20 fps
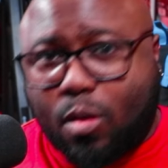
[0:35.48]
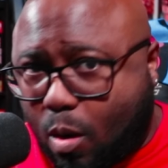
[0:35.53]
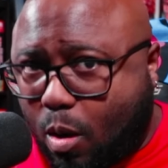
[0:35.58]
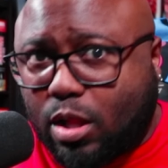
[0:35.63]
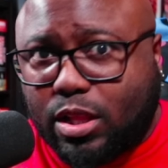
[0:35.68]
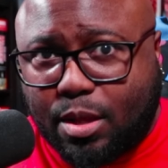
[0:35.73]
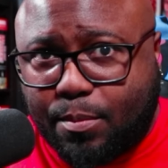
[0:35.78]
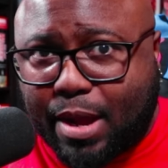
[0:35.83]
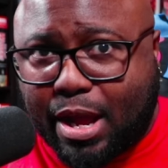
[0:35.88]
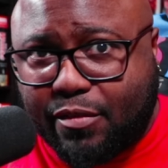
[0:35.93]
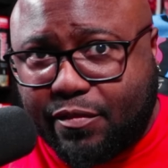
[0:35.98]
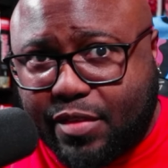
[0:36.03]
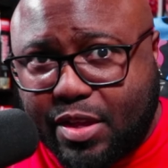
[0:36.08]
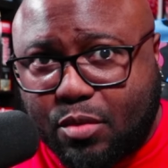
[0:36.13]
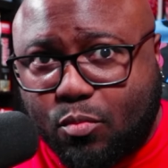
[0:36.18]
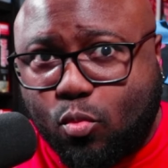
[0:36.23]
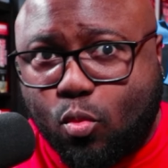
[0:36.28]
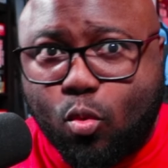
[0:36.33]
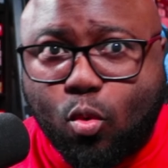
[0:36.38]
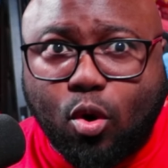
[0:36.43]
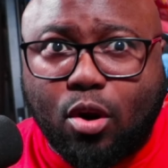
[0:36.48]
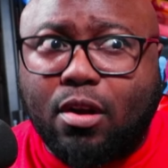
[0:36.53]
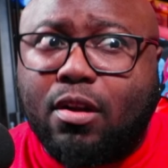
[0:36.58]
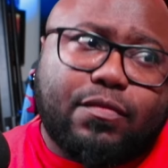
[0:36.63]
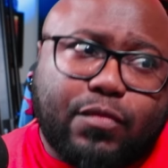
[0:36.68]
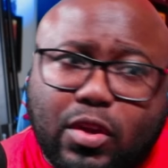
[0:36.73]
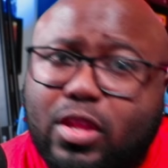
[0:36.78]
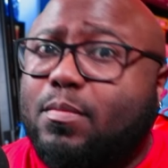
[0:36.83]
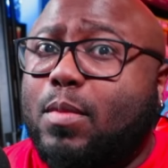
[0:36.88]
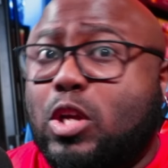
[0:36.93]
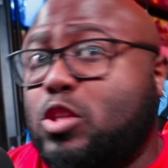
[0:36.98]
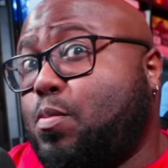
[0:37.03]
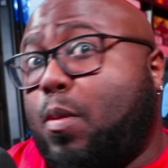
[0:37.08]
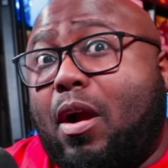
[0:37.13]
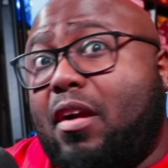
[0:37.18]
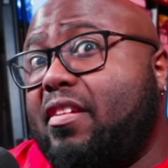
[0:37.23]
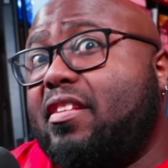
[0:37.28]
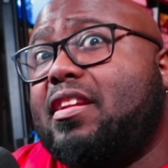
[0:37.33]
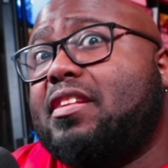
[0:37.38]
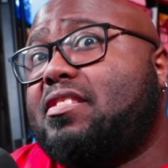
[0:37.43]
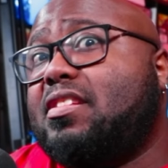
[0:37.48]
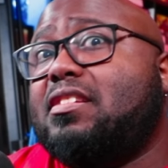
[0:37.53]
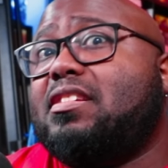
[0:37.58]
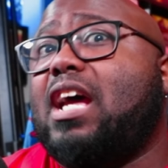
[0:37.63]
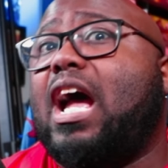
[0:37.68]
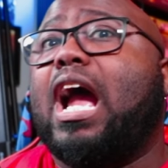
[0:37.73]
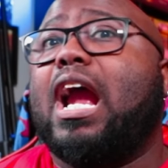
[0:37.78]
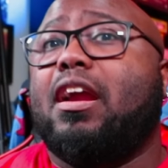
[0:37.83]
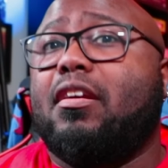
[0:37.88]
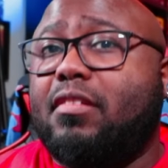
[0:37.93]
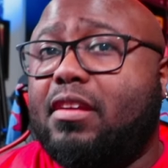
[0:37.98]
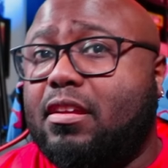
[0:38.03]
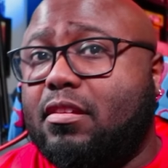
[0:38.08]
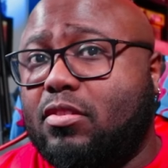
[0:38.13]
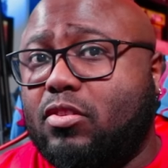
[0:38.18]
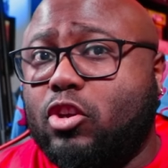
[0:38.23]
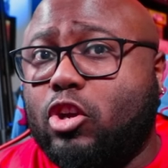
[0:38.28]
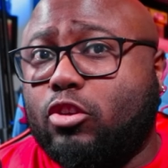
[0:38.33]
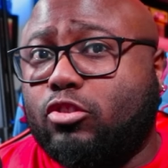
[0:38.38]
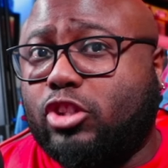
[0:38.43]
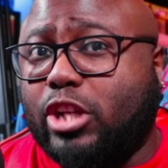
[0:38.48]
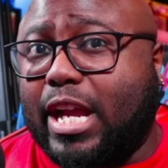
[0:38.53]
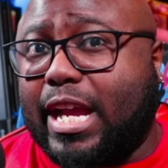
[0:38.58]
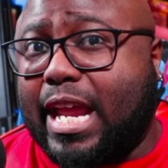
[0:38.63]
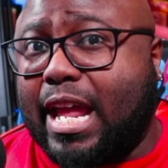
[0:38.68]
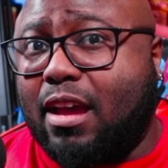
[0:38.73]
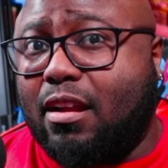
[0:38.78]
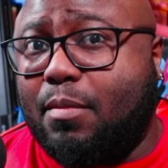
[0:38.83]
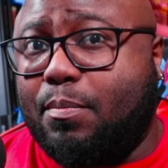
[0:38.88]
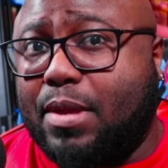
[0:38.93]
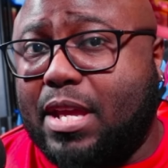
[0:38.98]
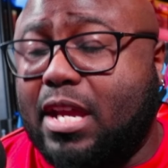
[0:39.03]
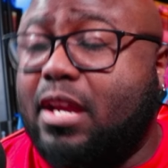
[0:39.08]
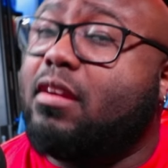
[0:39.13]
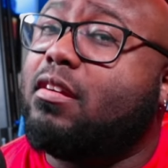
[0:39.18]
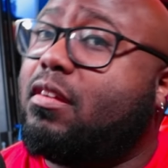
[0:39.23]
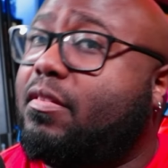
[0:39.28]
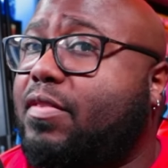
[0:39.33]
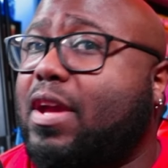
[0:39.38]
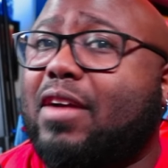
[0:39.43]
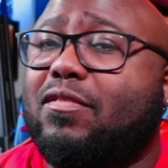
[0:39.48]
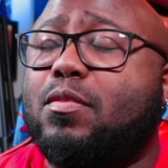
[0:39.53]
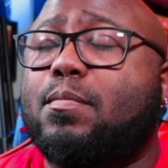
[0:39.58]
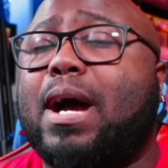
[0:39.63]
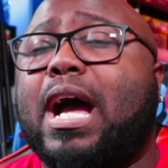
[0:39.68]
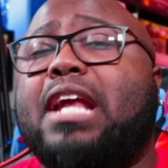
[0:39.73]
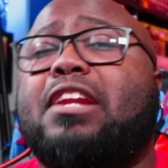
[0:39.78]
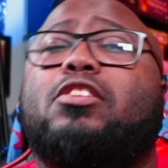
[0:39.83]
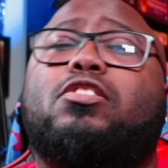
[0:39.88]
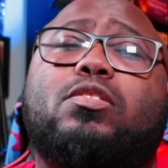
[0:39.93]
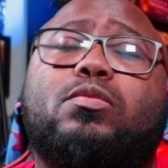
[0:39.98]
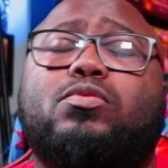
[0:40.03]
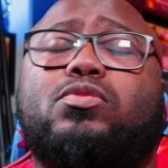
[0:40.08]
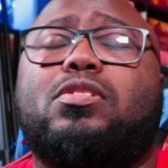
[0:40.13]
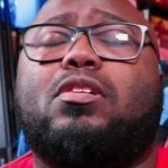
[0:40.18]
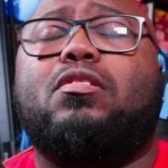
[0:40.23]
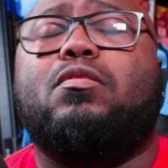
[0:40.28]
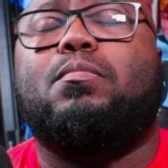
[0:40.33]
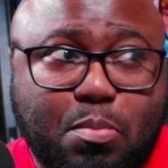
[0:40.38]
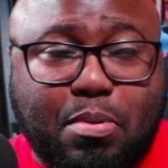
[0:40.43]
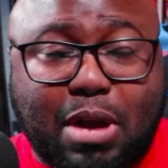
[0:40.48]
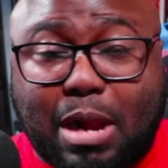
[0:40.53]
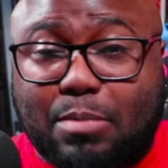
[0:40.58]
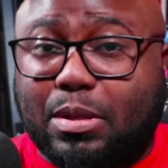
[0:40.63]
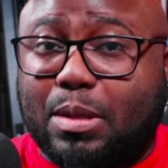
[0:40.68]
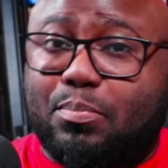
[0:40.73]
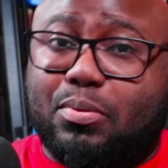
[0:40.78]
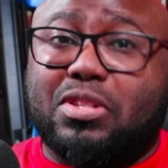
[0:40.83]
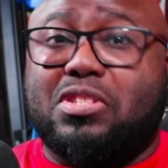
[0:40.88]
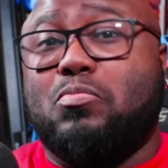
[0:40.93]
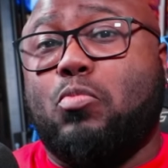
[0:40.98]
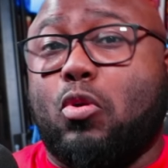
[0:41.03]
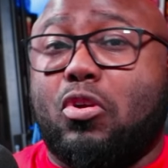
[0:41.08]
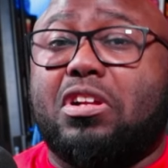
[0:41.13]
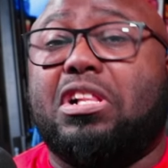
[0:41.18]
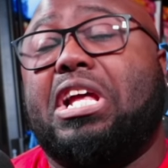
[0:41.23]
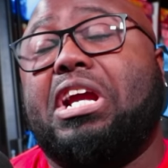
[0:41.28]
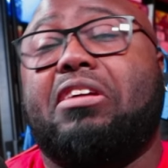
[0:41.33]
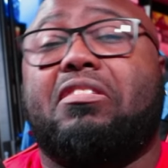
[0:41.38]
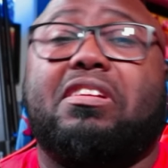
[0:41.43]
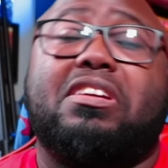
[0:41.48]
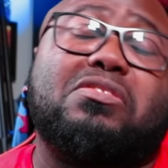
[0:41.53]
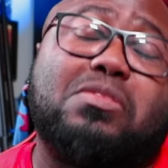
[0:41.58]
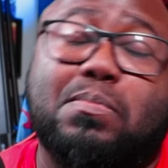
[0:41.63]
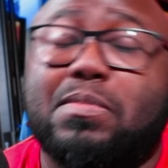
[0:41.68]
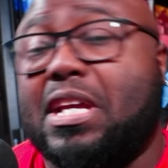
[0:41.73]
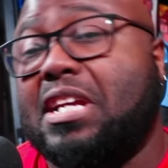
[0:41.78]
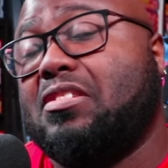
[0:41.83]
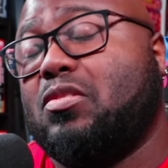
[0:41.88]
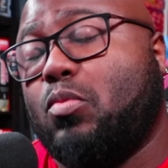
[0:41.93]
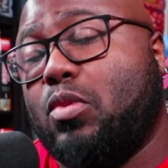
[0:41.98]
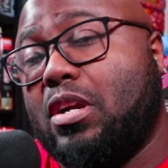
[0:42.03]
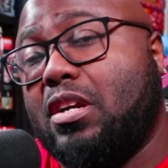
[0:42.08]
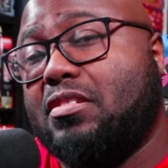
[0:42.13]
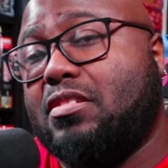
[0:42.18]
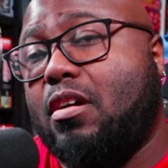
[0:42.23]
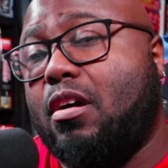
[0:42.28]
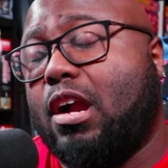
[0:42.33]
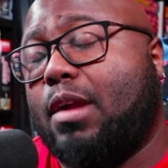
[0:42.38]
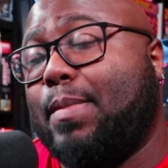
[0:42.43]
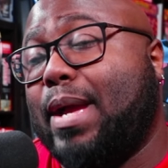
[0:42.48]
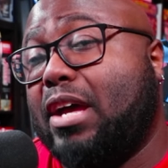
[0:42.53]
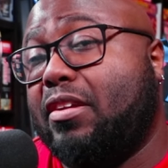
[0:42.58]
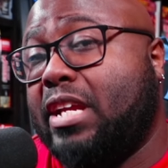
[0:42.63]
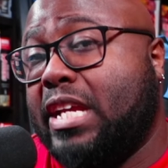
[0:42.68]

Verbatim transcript: all about Venom War for the most part in its entirety. You can go check it out up here if you have a mind to do so. Probably put some more clarity in some things that we're going to talk about